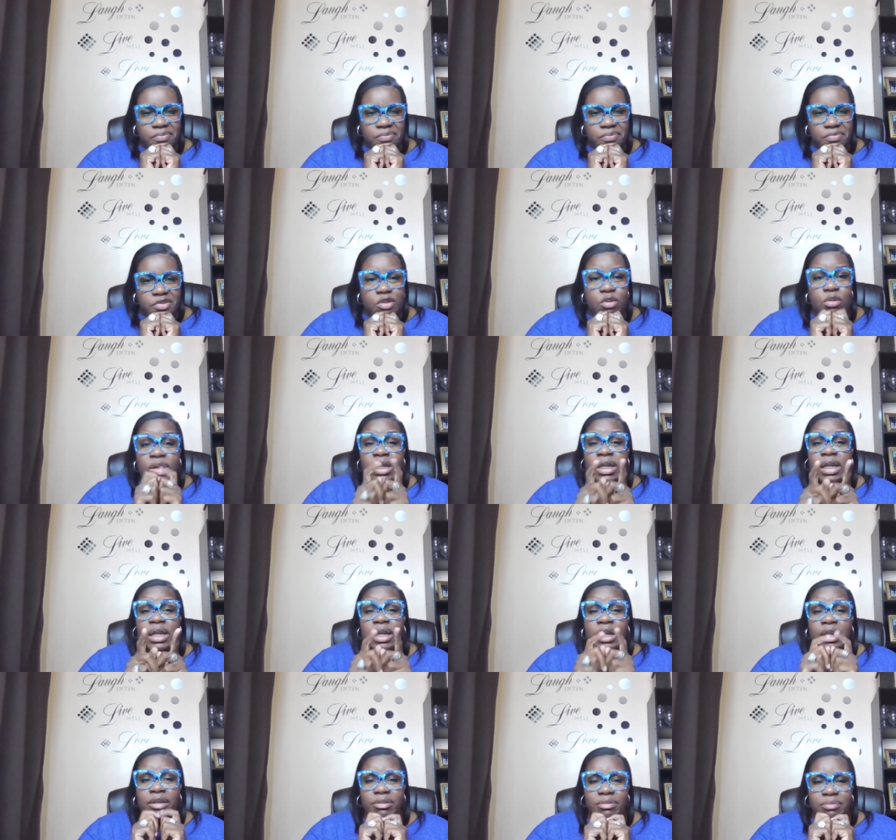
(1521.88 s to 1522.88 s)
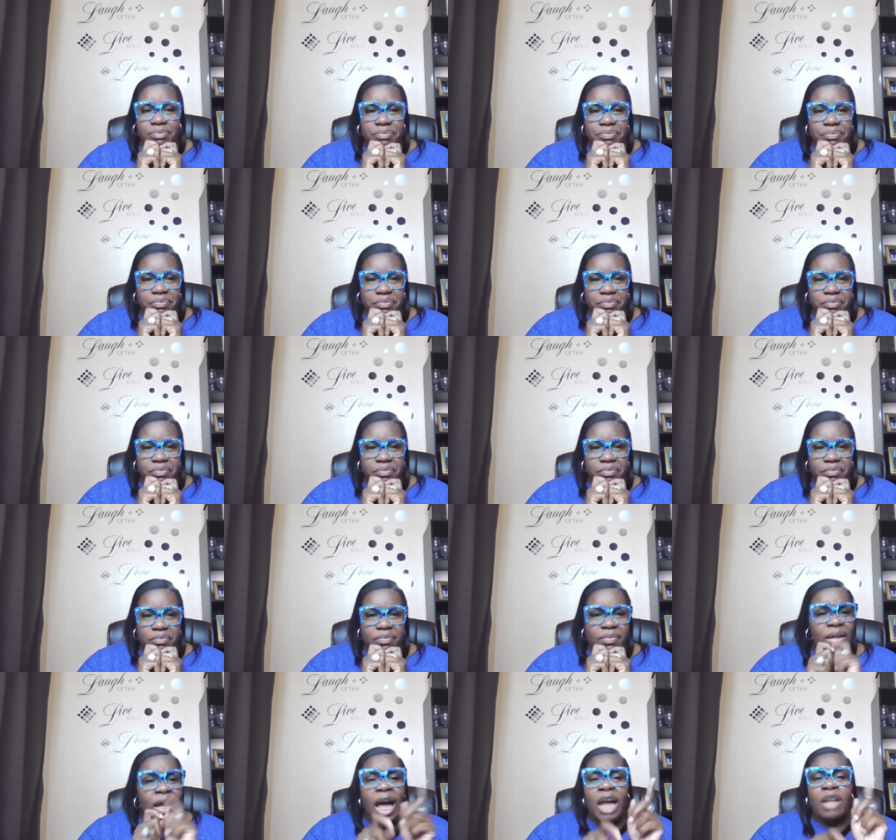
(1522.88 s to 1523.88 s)
So again,
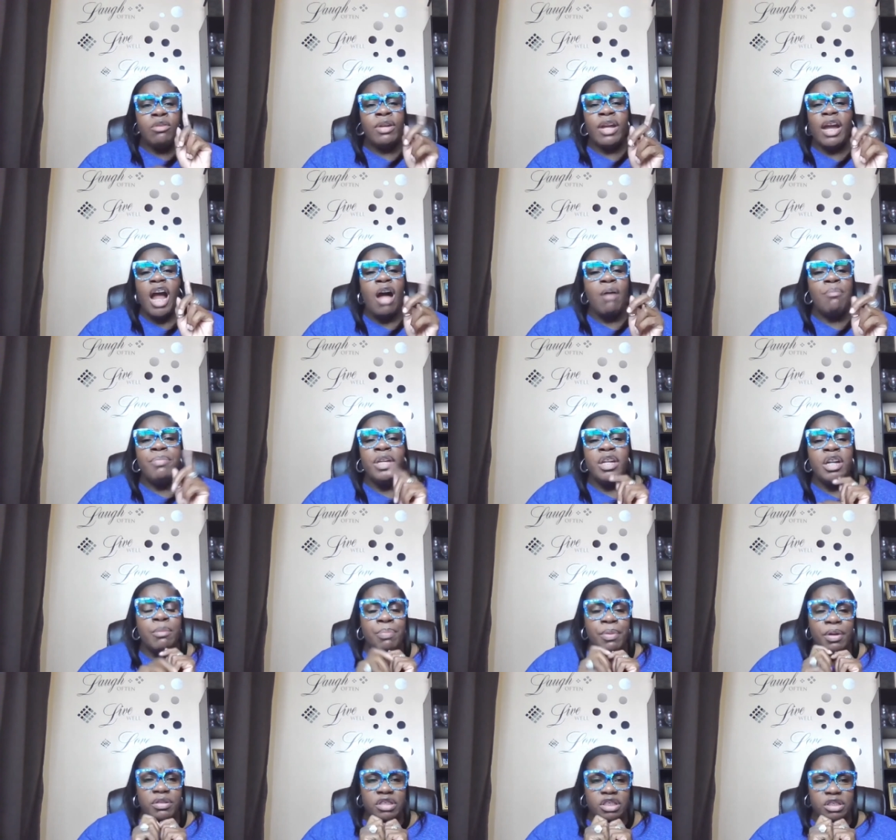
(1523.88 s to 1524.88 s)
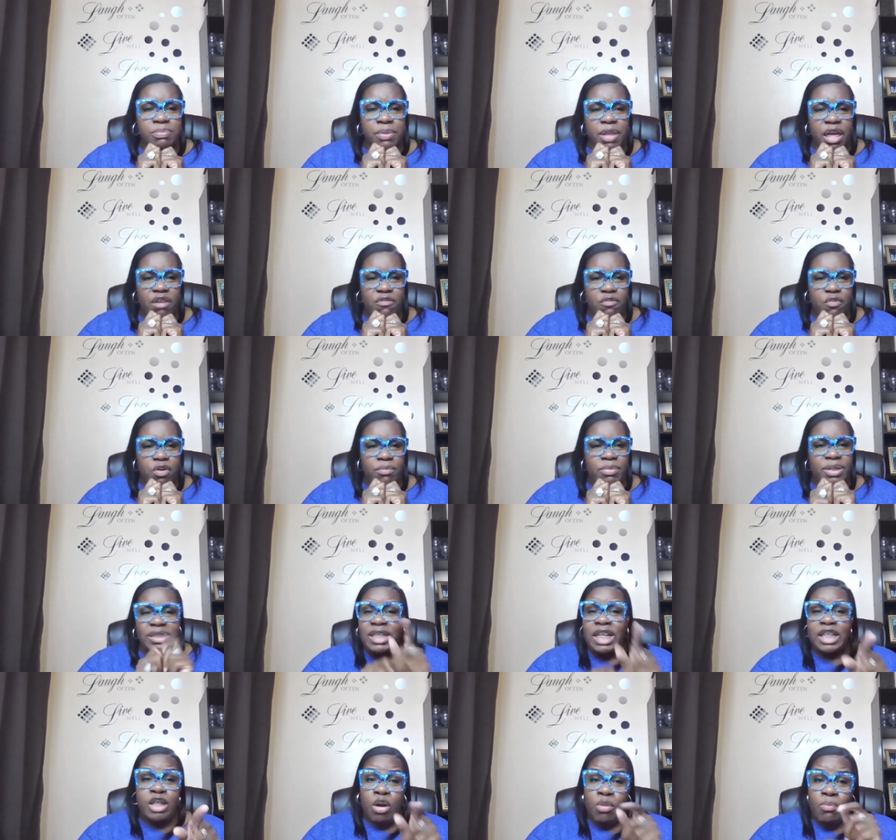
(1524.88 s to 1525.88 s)
I don't care how big a person's platform is,
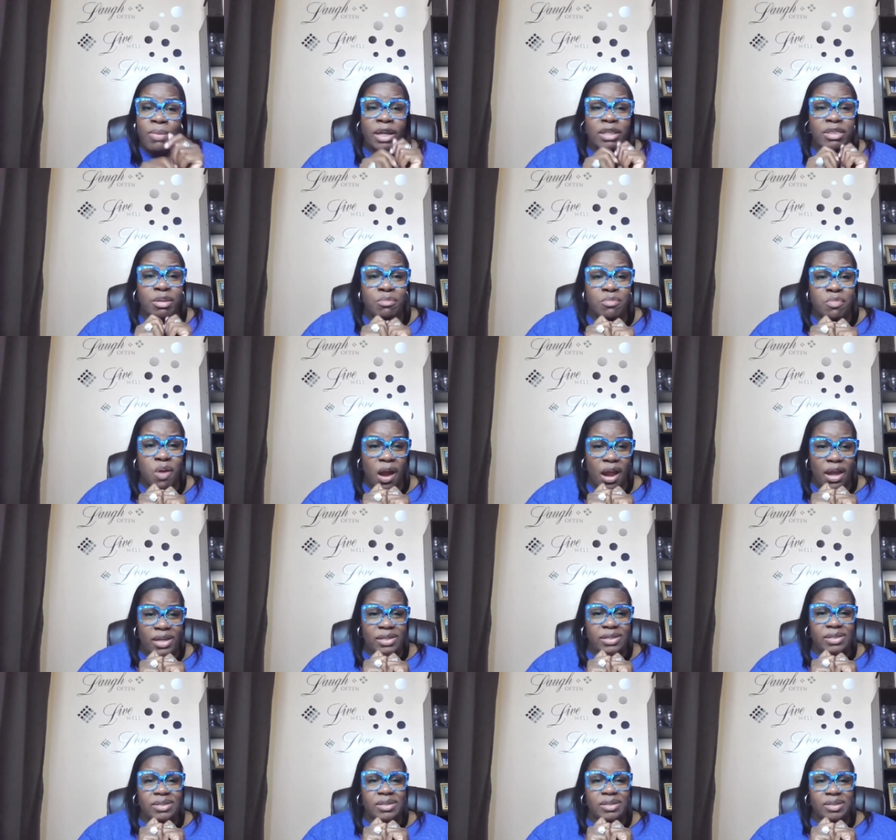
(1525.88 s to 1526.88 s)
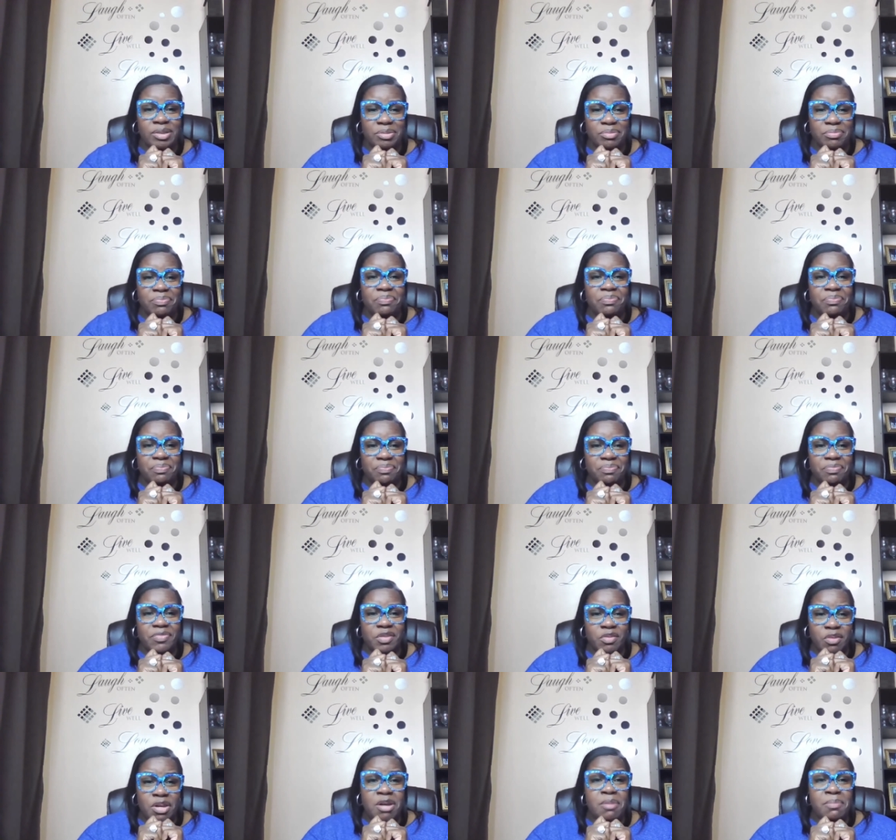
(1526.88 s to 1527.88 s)
that don't make them right.
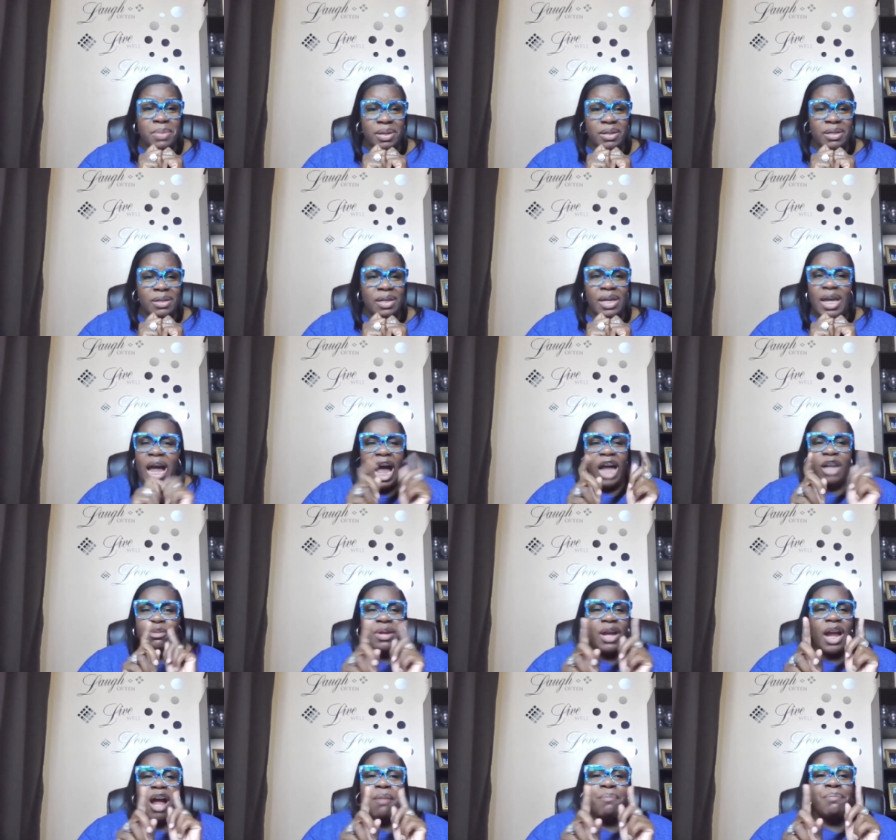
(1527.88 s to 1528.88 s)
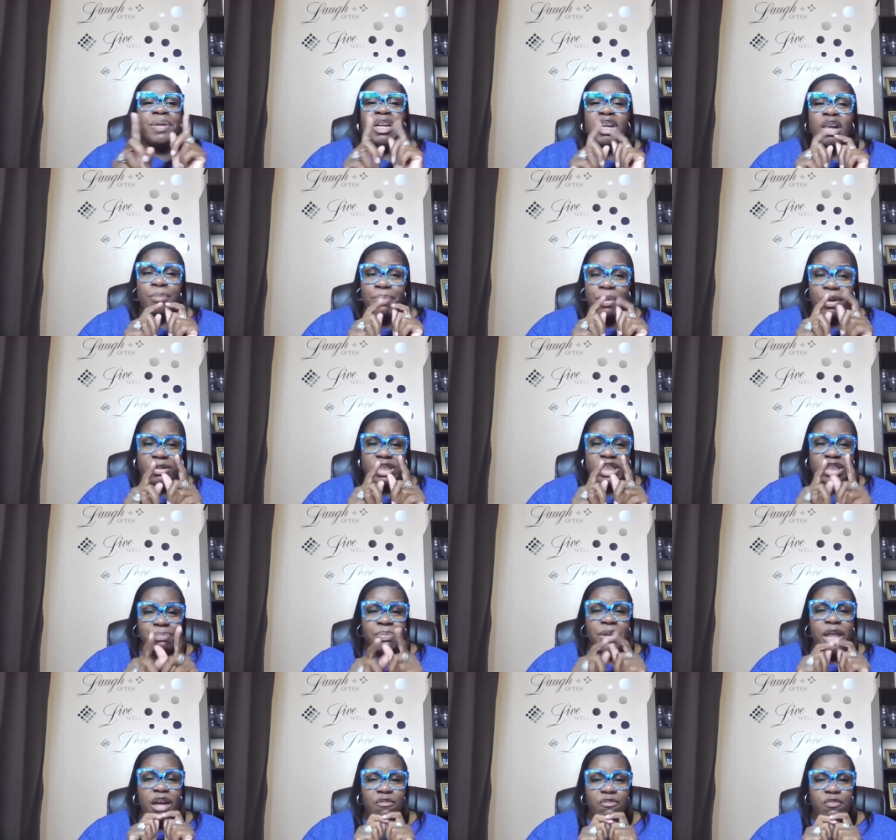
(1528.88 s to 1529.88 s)
You hear me? I don't care how big a person's
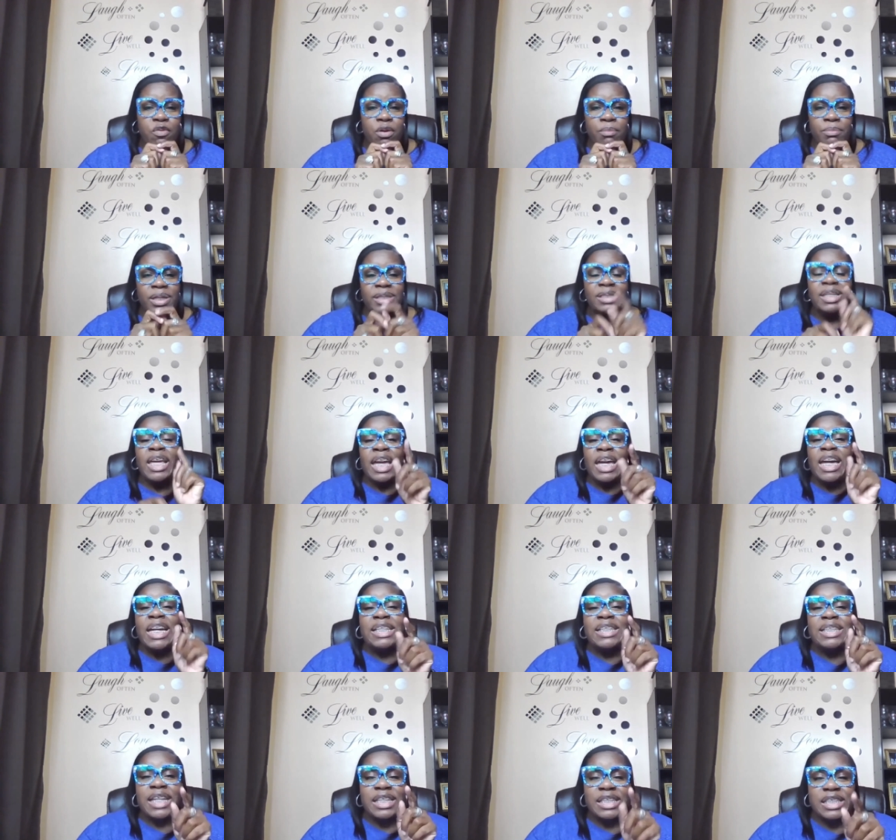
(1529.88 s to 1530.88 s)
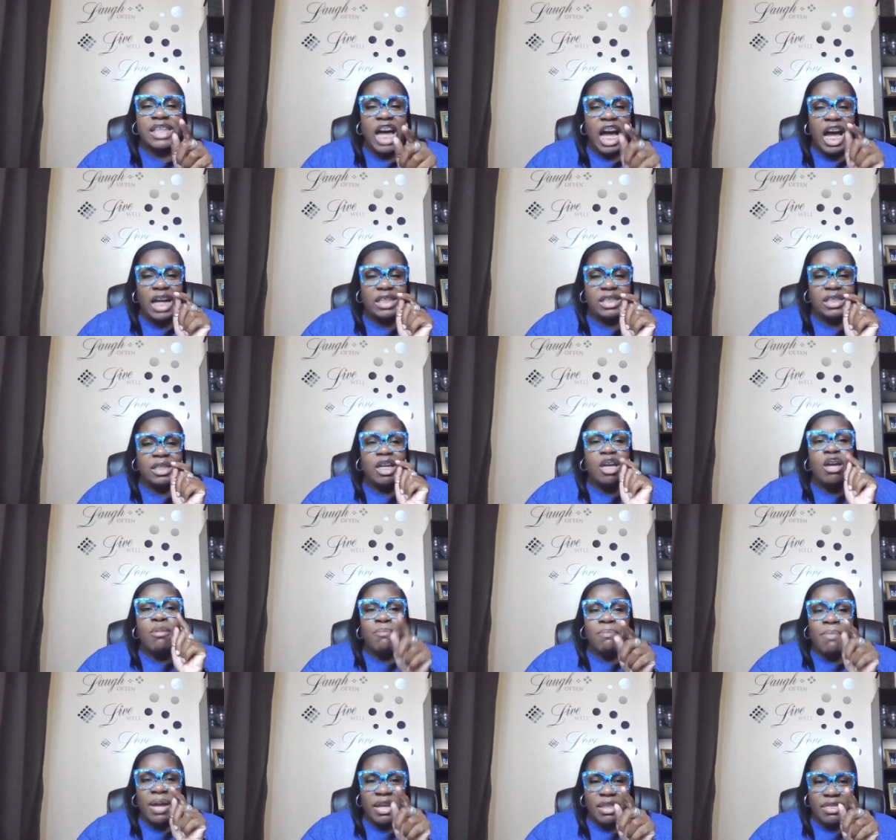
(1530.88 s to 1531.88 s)
platform is, it does not
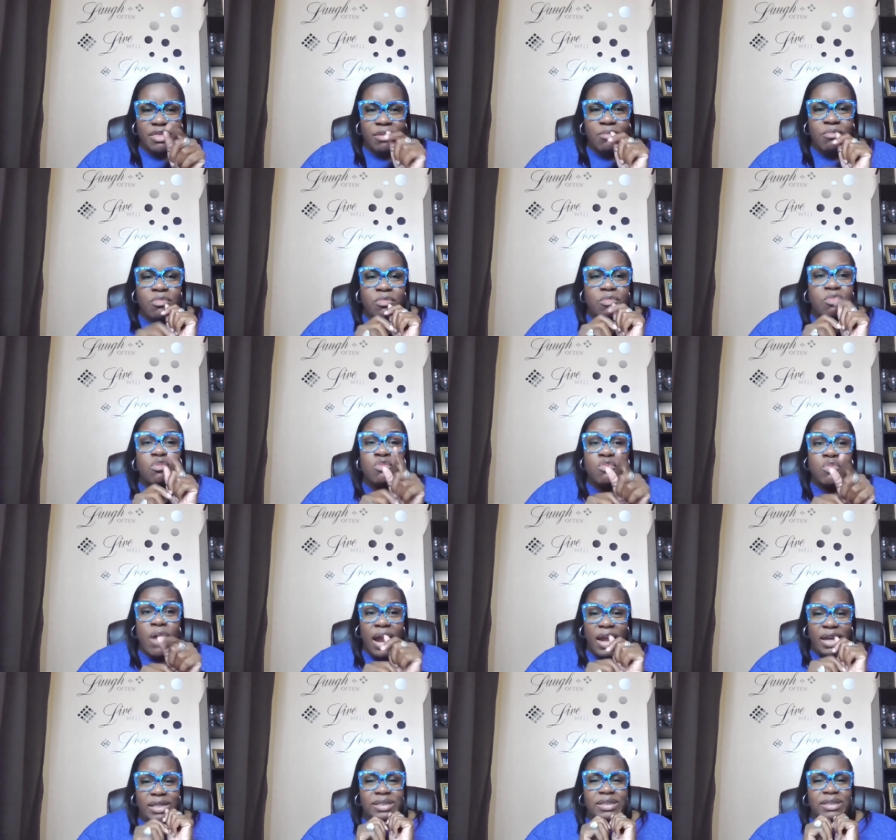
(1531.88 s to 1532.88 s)
make them right.